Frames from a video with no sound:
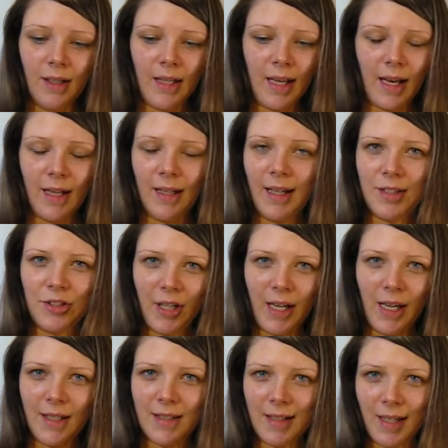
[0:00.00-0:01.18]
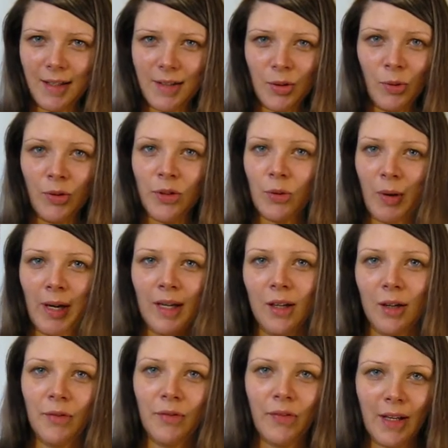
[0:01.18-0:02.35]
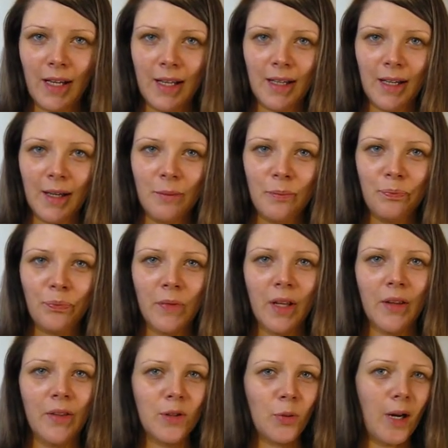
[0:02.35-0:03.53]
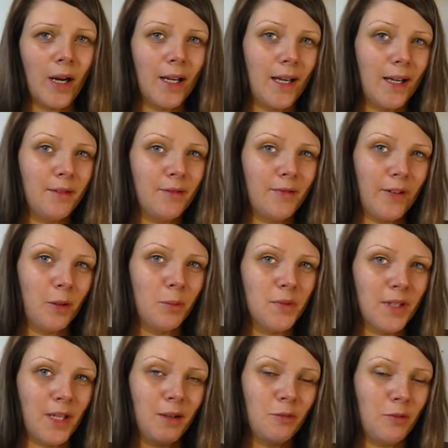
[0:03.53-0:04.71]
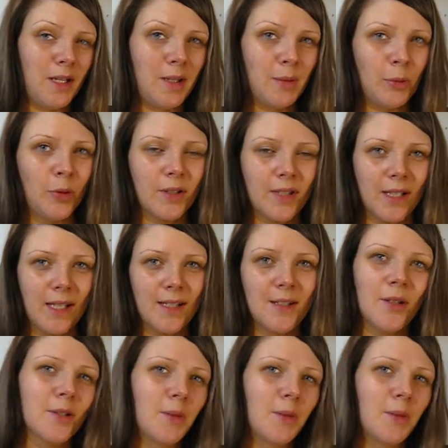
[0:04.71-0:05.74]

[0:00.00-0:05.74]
yeah, last year I started to watch quite a lot of the Twilight films and read the books, and it's not